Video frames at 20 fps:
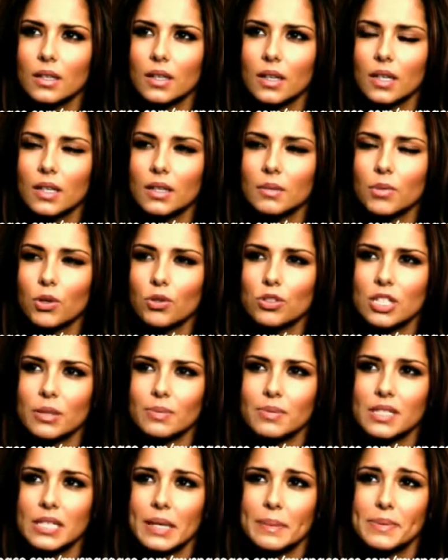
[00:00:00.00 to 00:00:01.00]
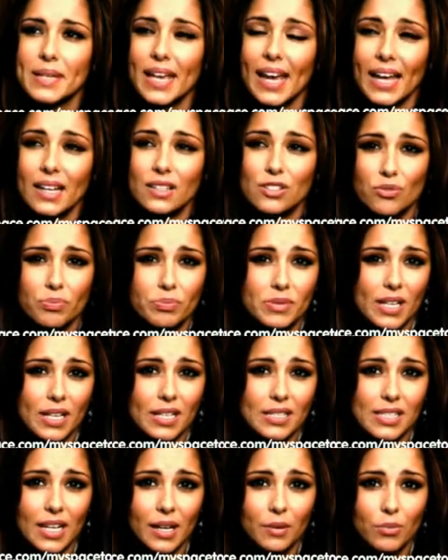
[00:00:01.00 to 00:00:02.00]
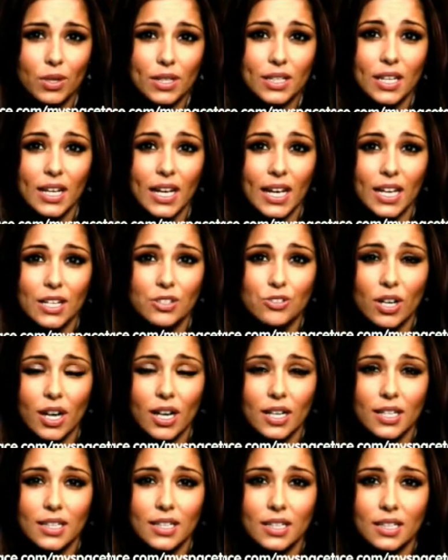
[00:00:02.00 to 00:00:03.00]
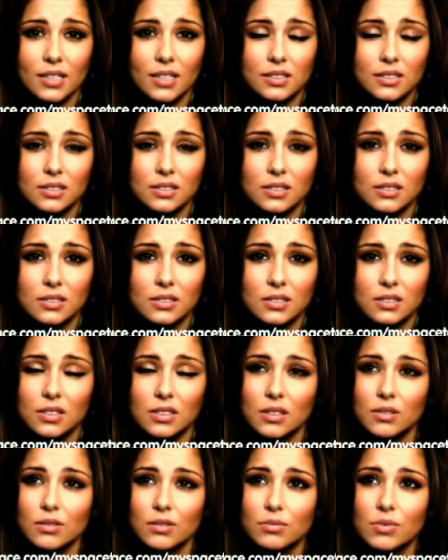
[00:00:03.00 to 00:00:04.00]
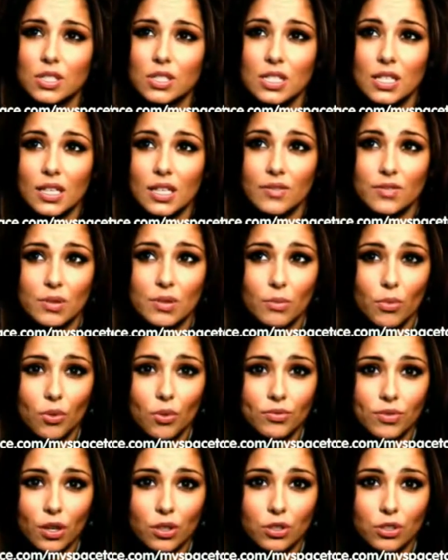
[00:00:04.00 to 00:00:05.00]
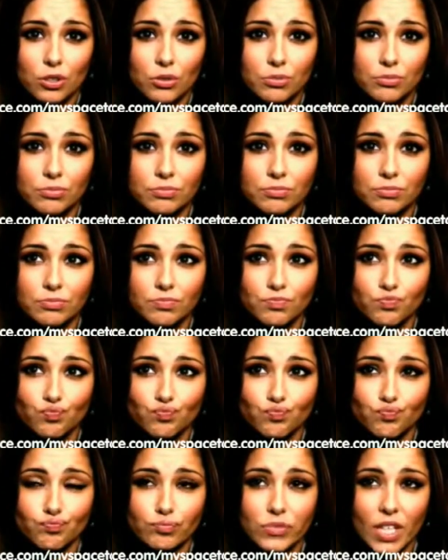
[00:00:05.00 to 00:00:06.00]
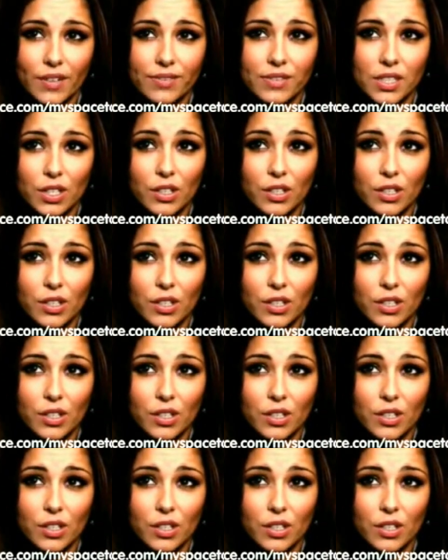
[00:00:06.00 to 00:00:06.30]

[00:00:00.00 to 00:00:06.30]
Any more tips? Tip your head upside down when your hair drying it, because it gives it more volume after